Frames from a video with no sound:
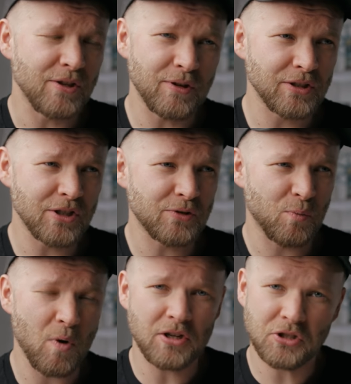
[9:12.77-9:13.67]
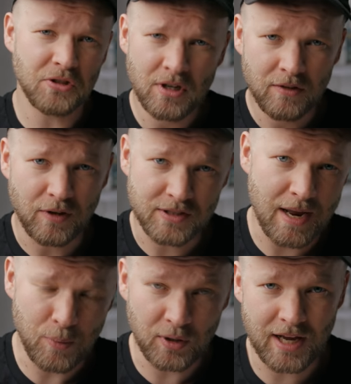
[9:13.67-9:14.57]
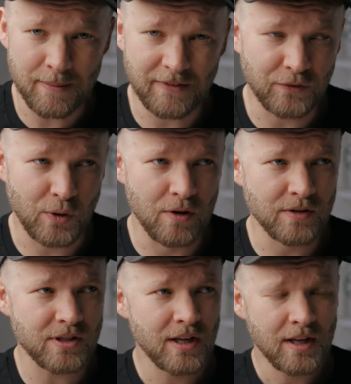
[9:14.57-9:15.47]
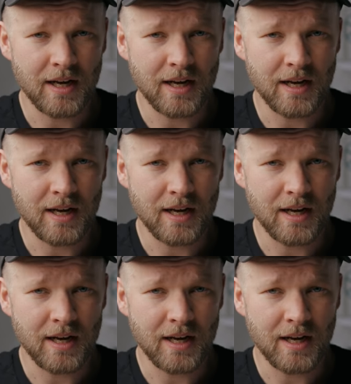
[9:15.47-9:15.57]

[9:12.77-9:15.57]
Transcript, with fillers: You can just watch for example, Game of Thrones.